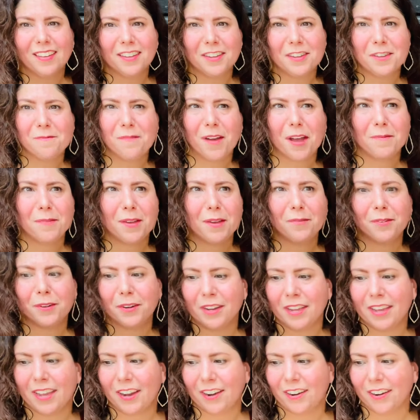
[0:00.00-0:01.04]
You might be able to
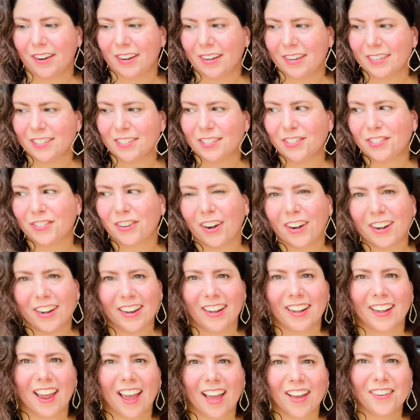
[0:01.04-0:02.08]
hear it, it's starting
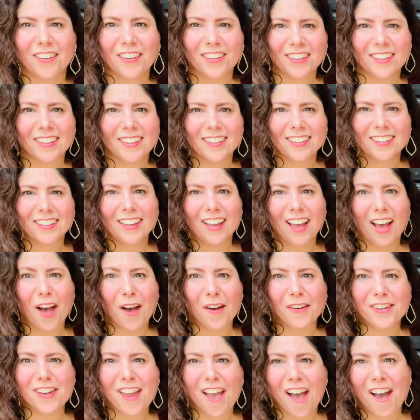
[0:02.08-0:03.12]
now.
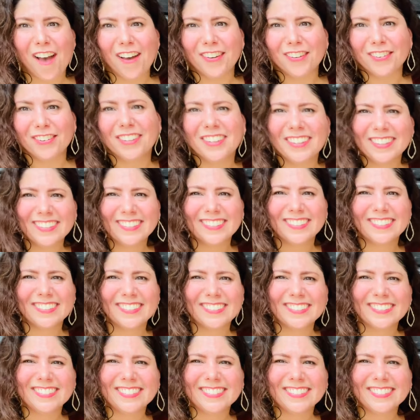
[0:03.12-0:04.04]
Oh no!